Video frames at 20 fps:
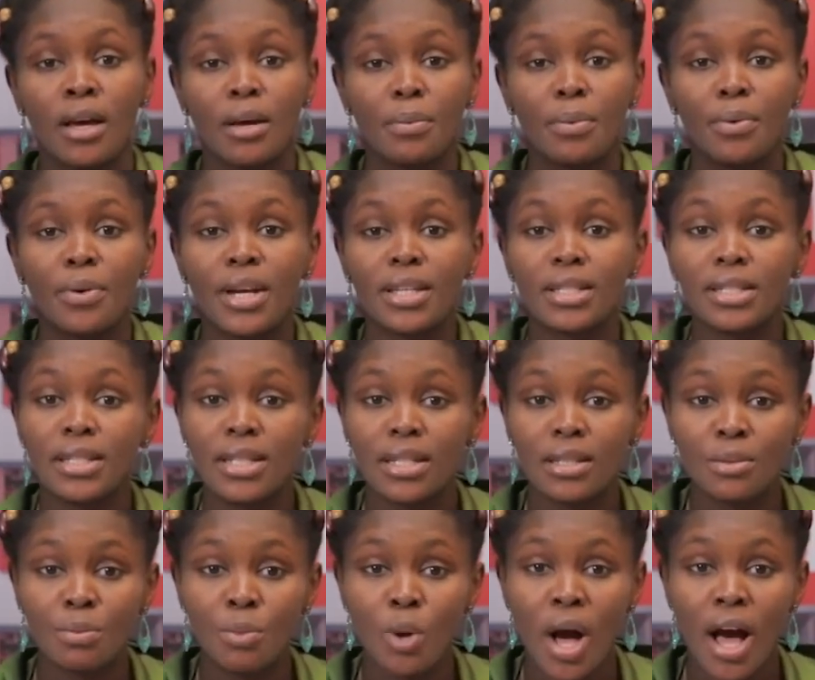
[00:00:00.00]

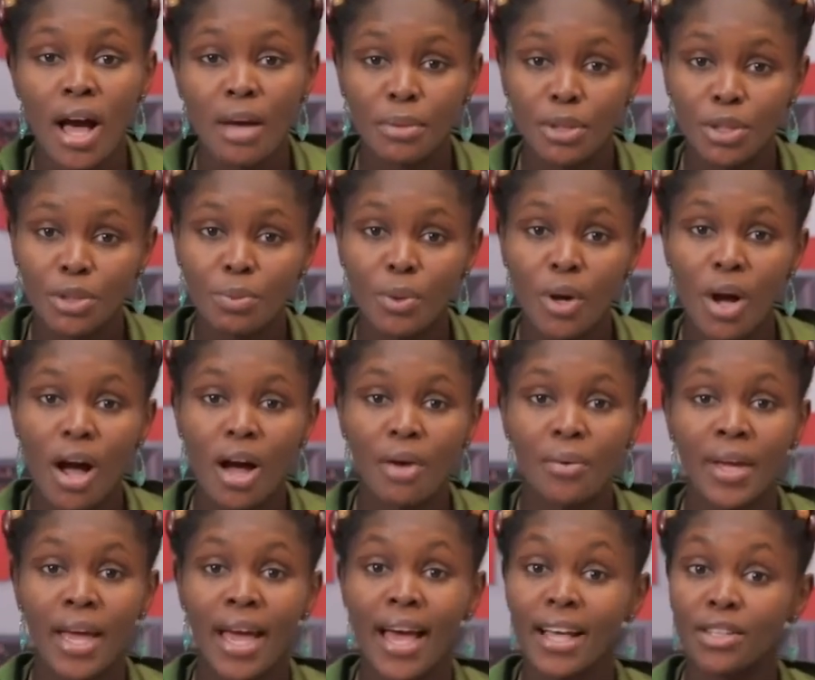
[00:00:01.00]
President Muhammadu
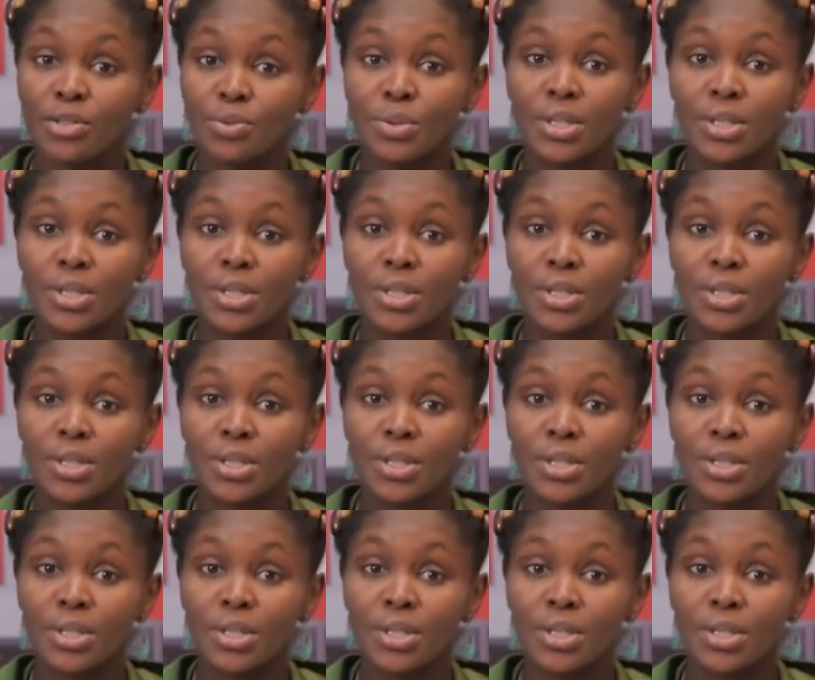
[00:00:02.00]
Buhari has